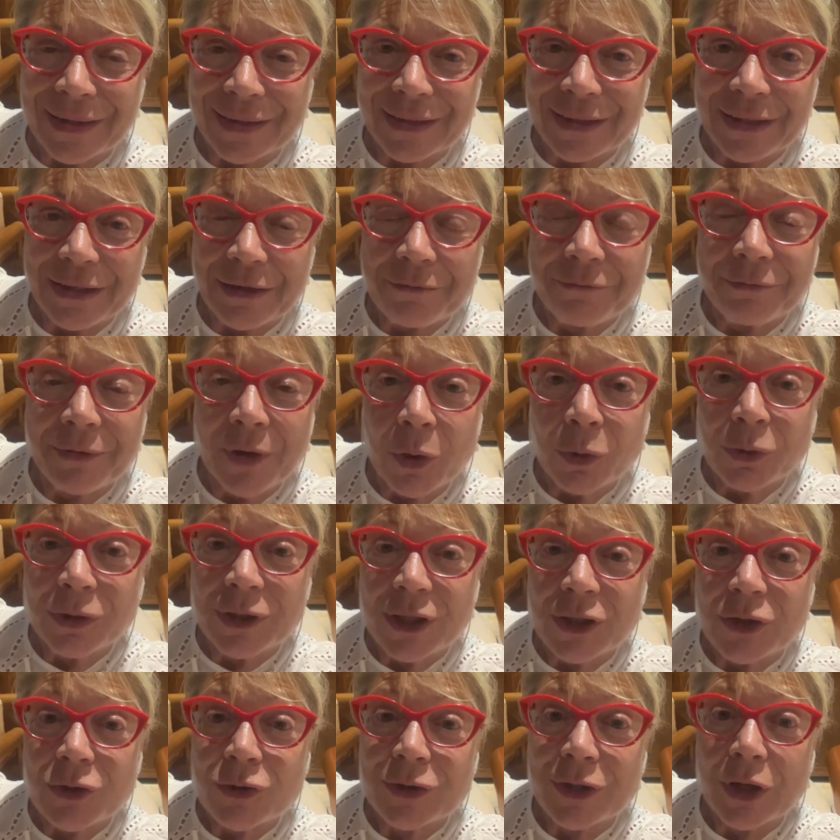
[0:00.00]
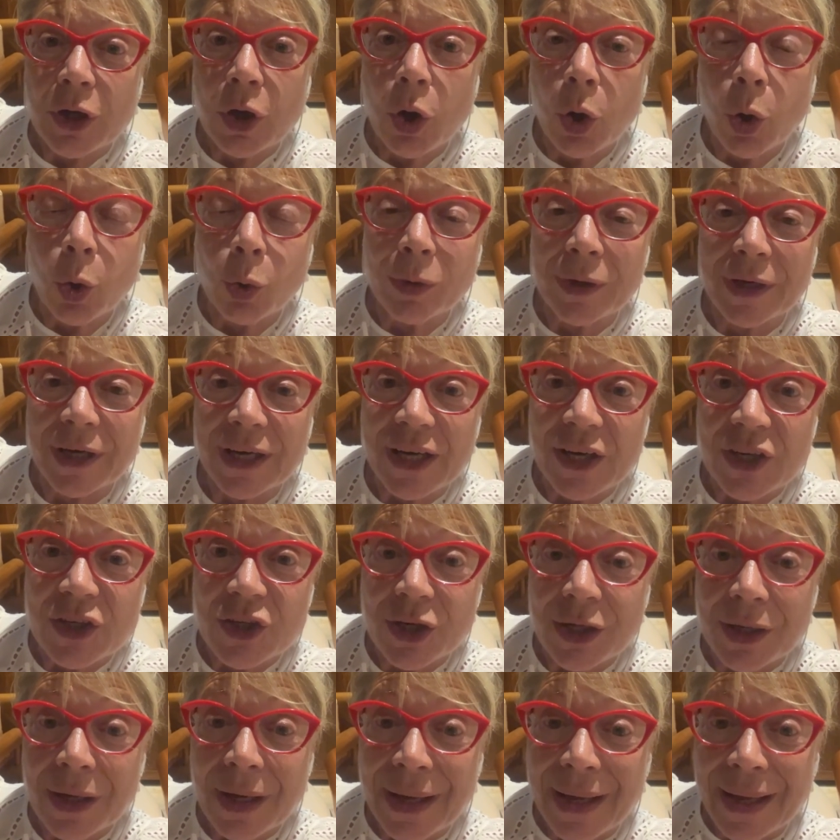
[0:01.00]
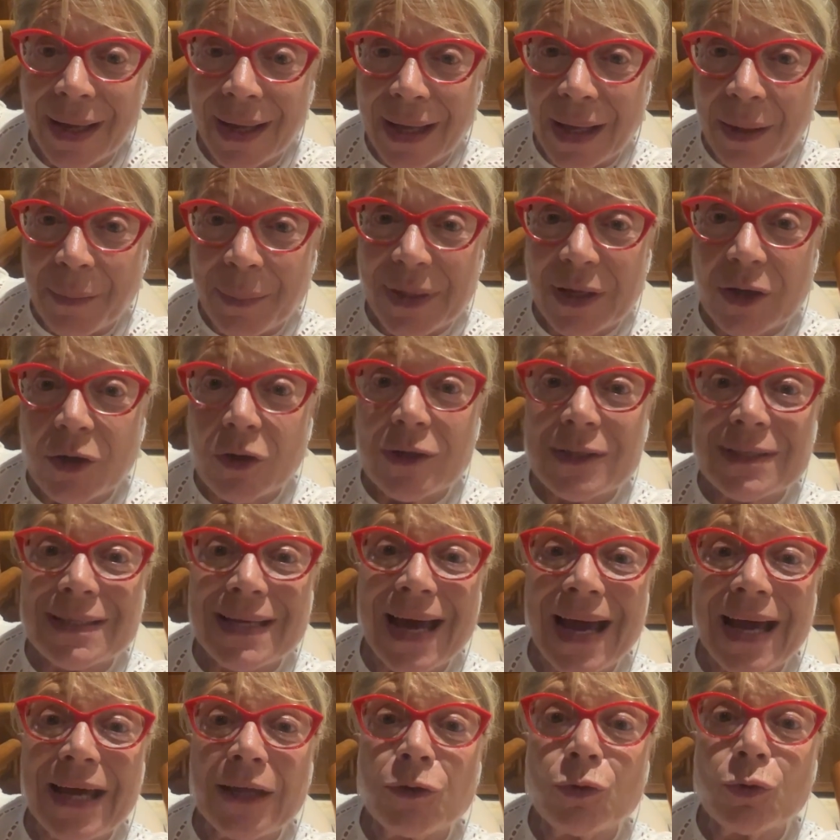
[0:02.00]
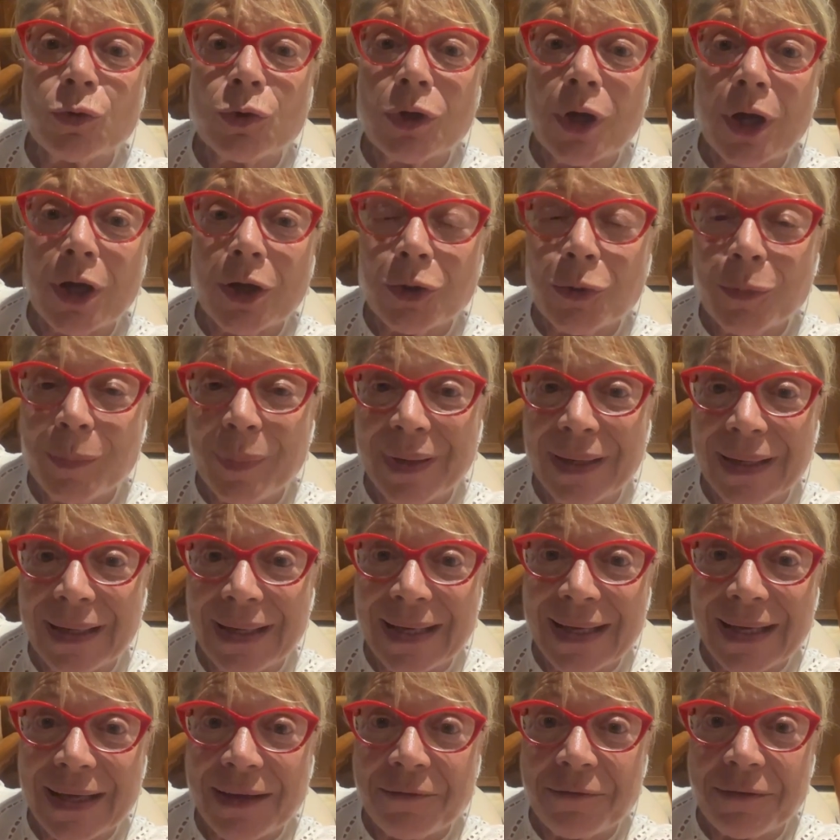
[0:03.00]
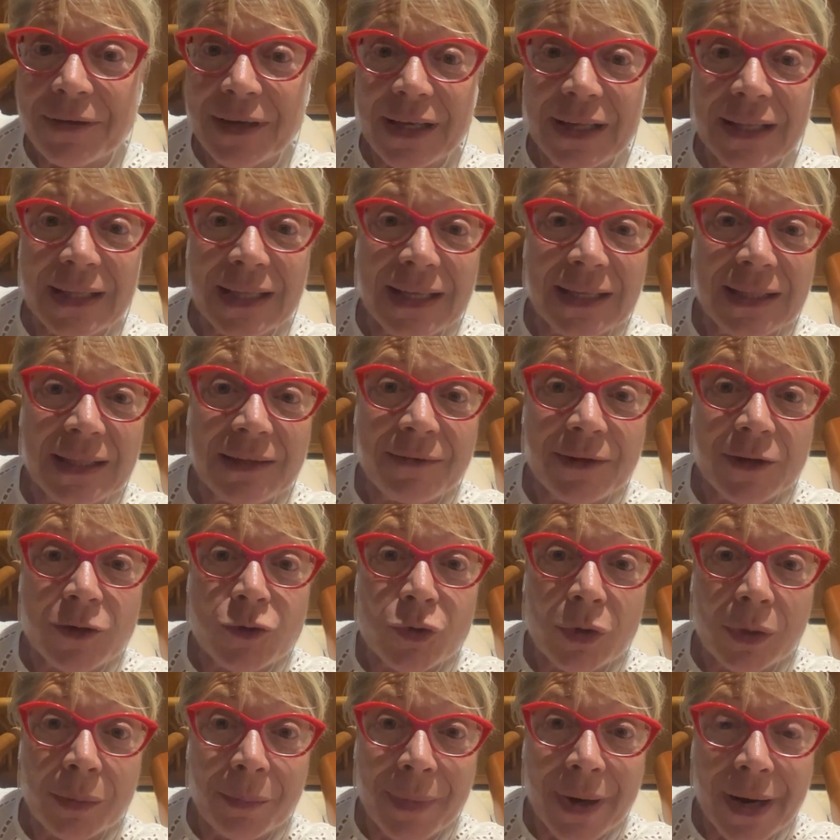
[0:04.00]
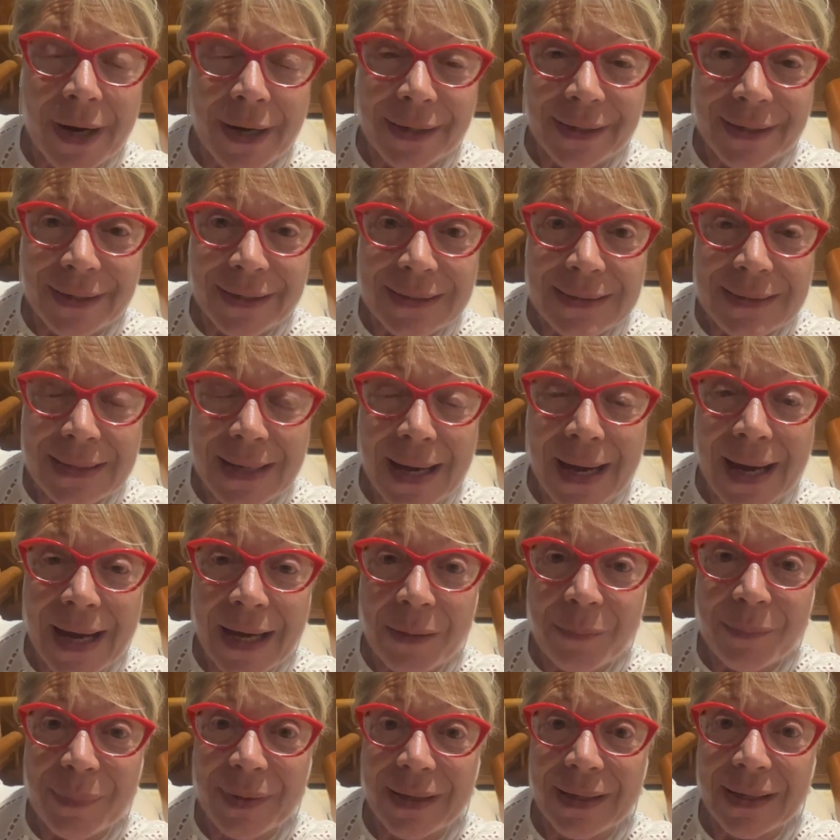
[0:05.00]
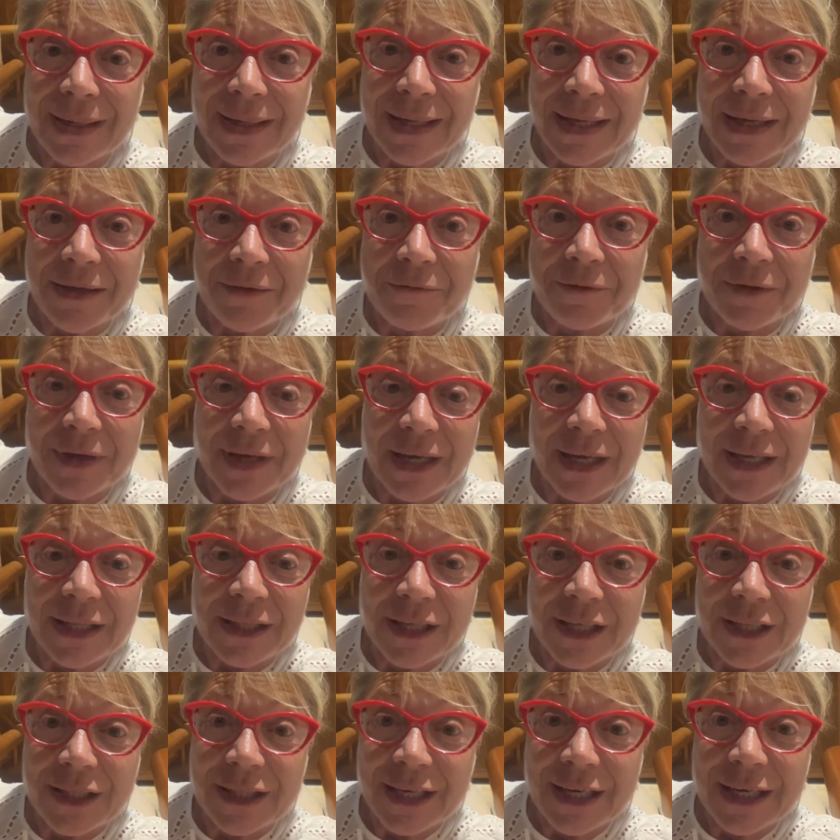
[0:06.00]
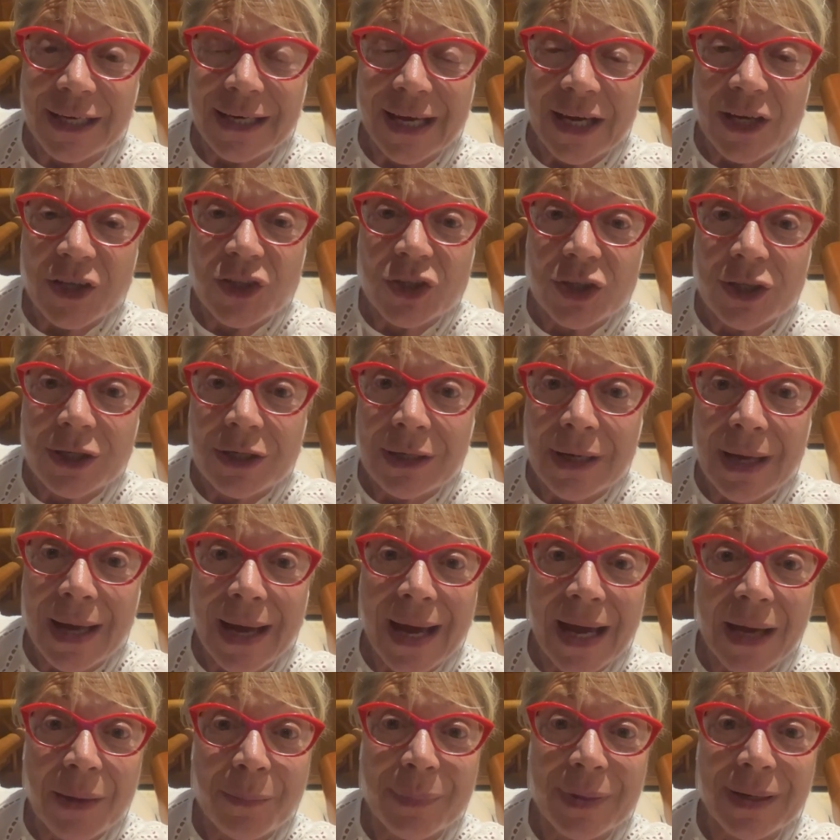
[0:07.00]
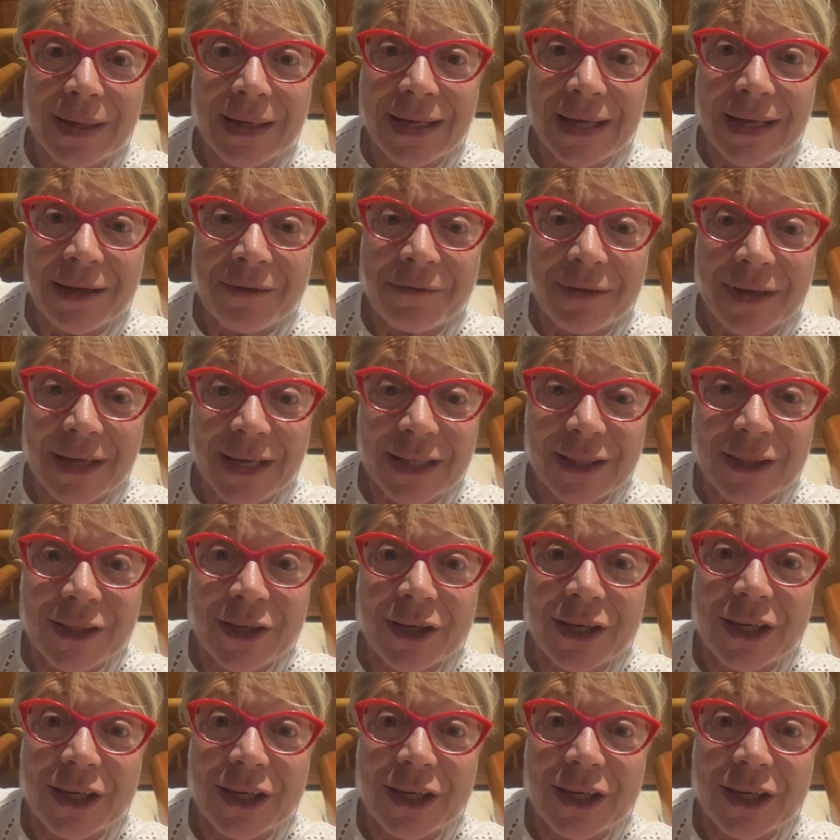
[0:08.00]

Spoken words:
devoted to the whole region because I do not believe in individual markets. I believe in integration. I believe in the